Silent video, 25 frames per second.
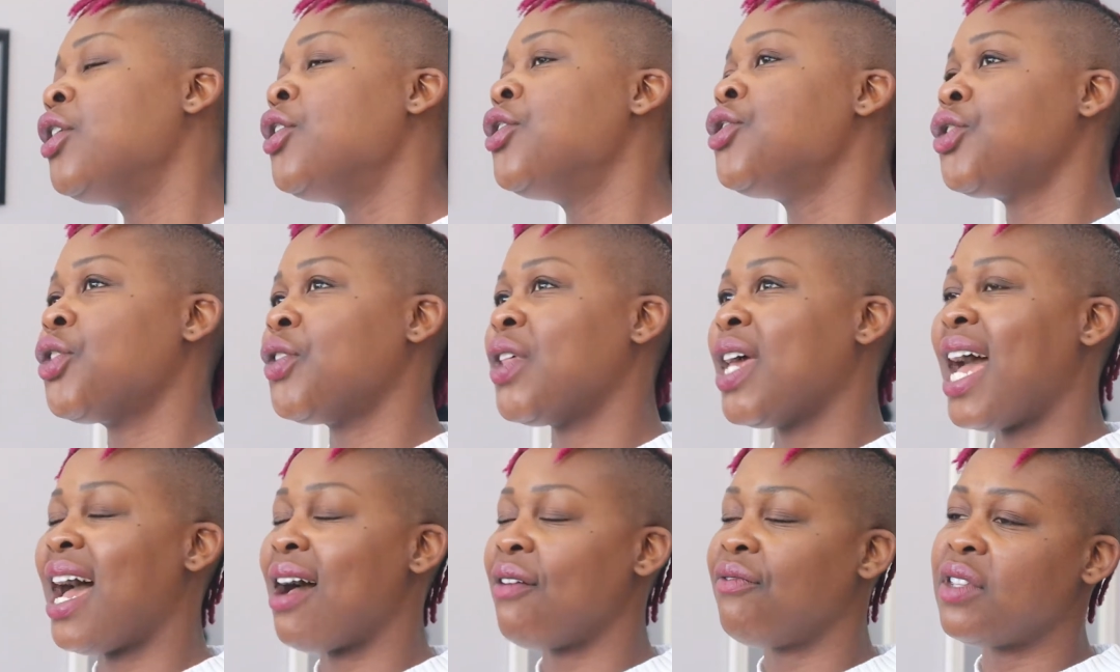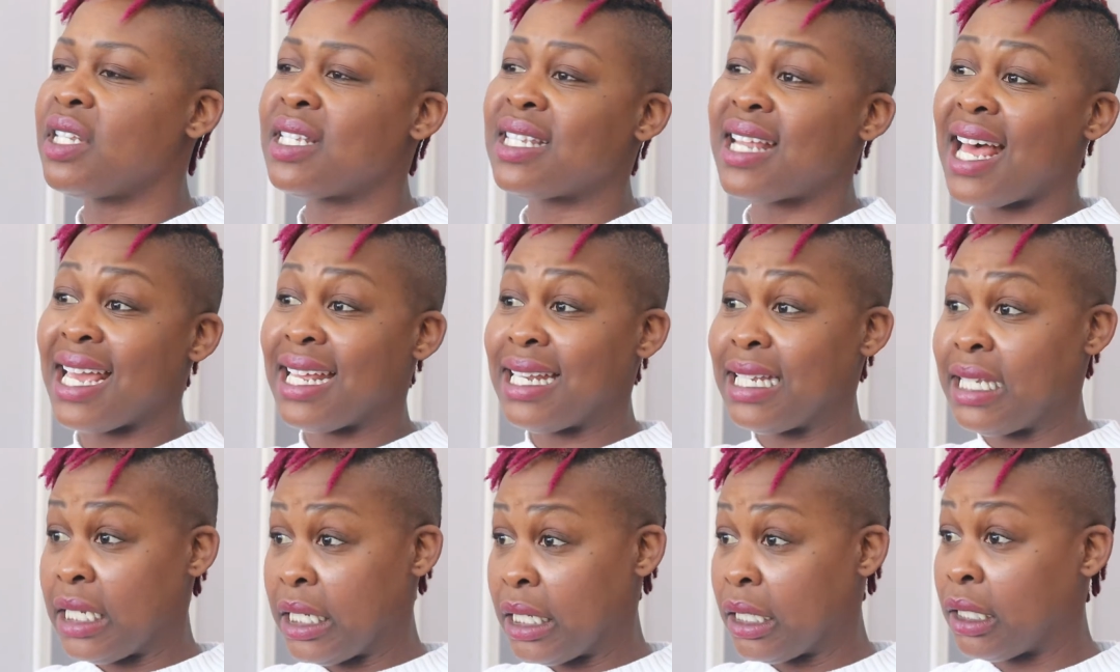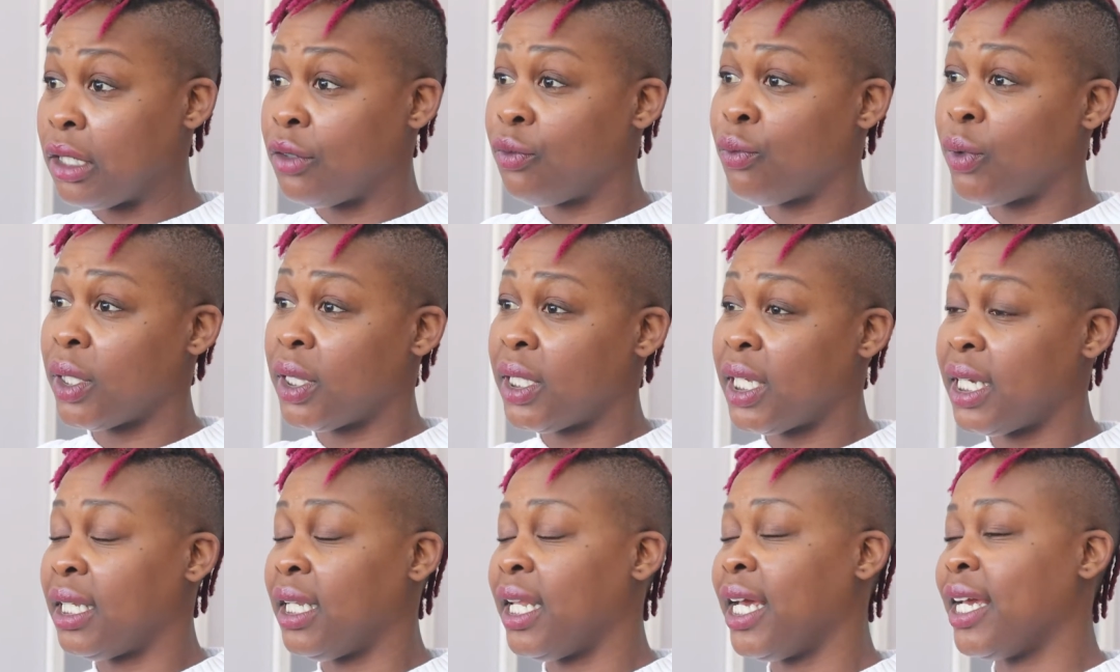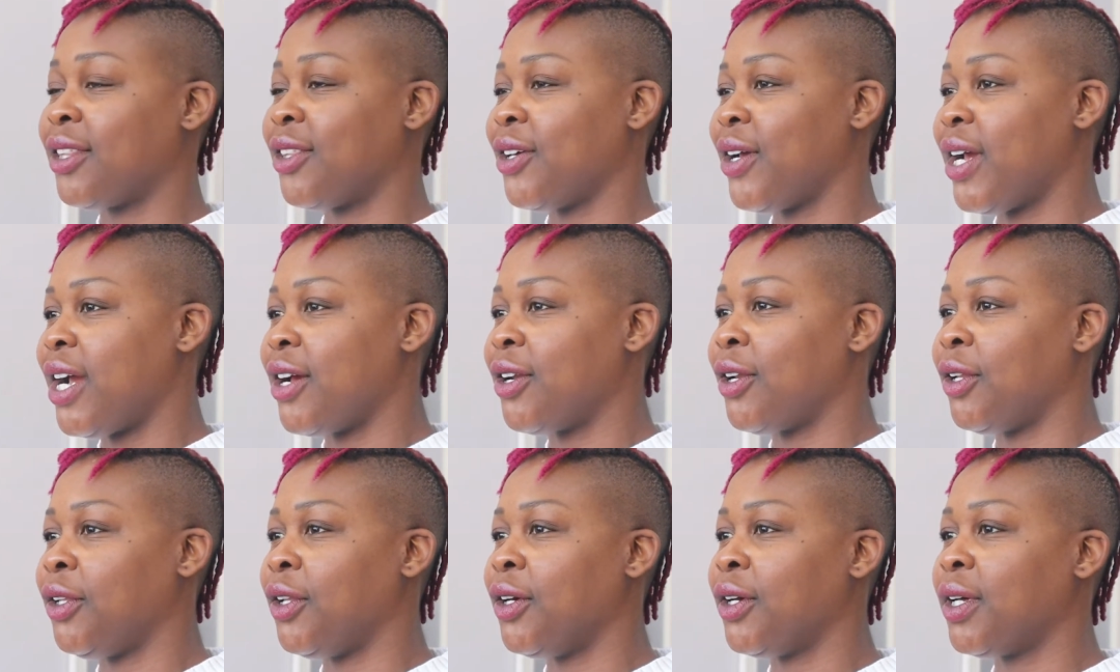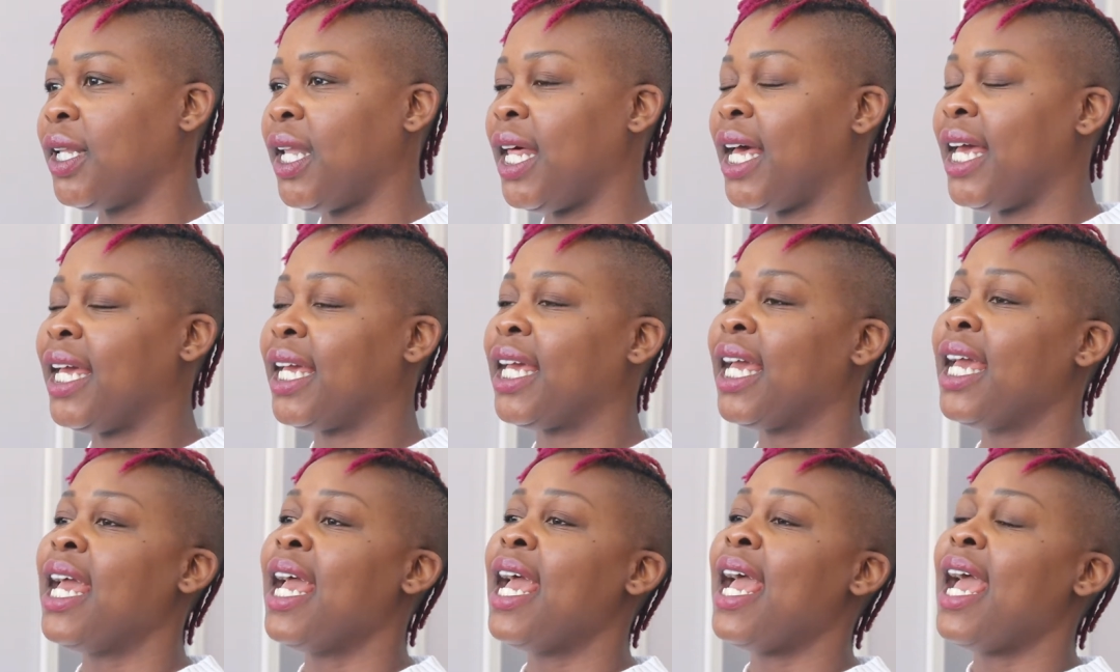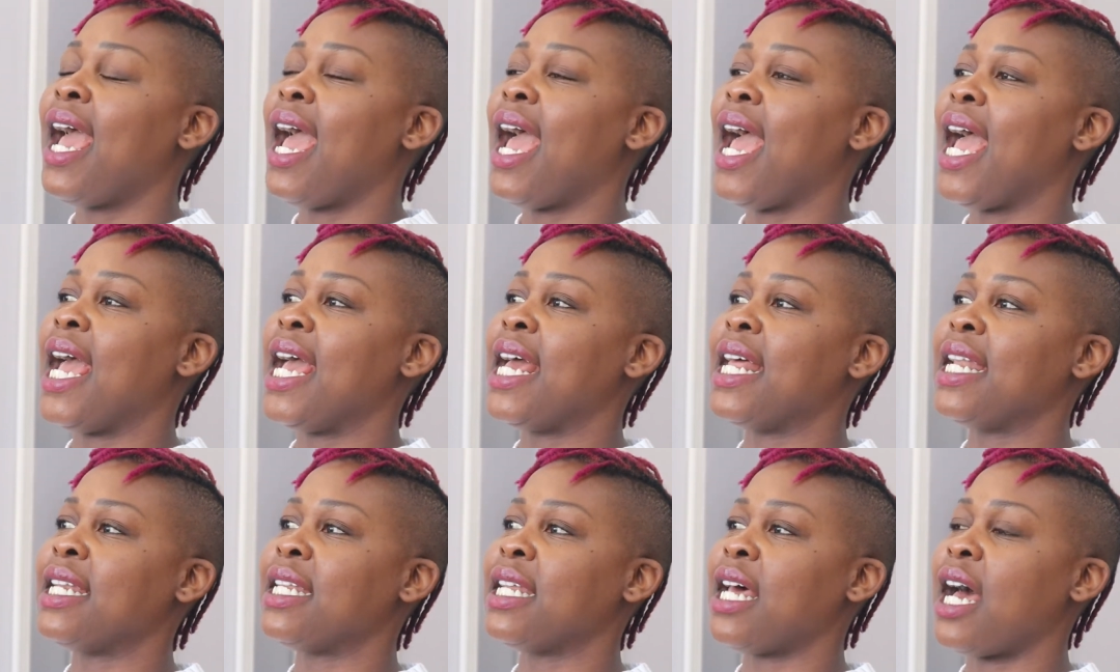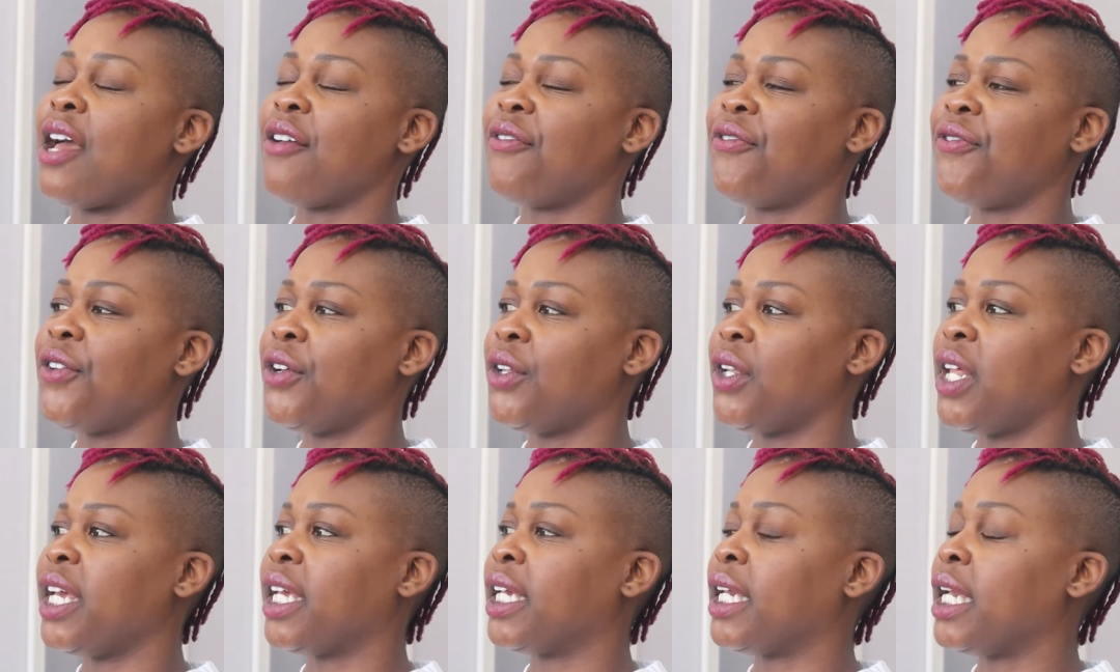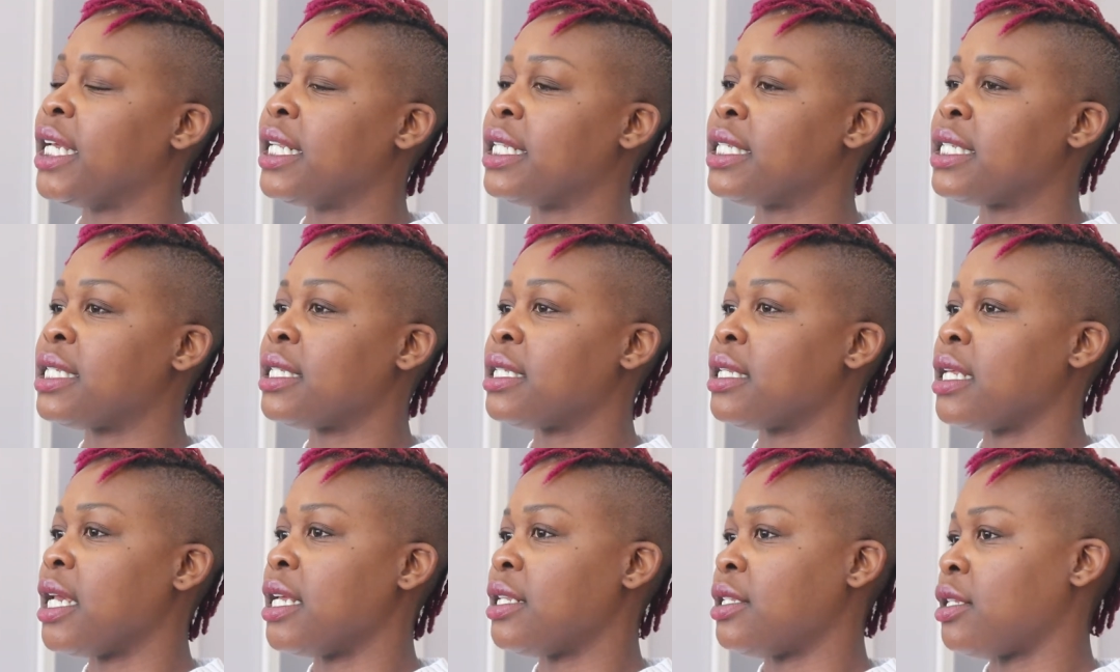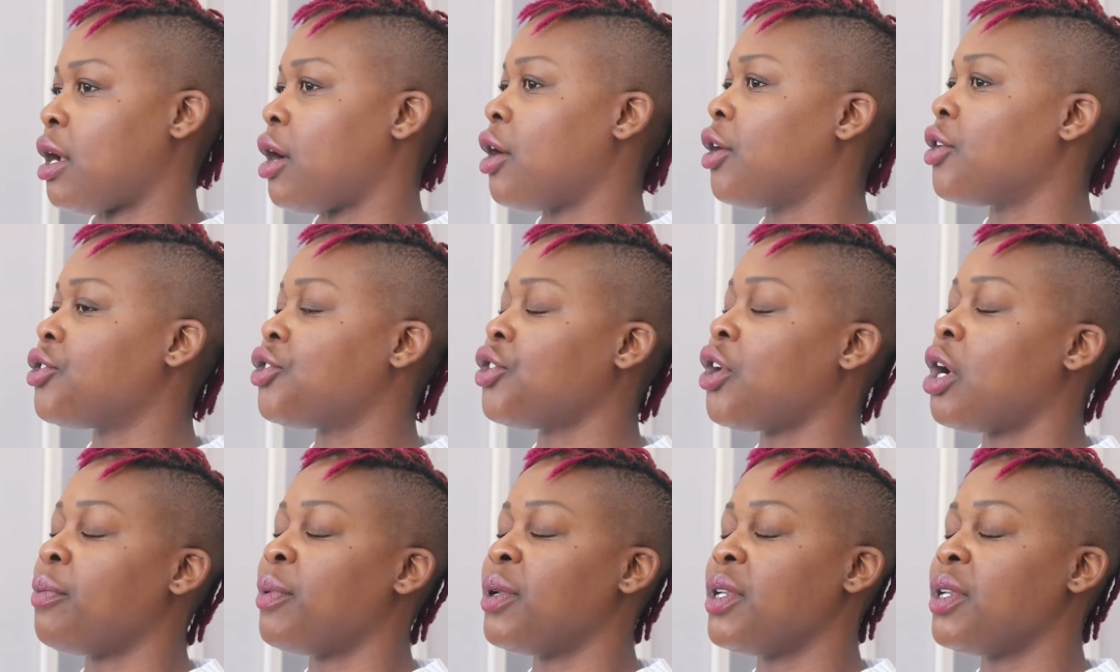So they have this ideal of what they'd like their hair to look like. And I feel like it's our job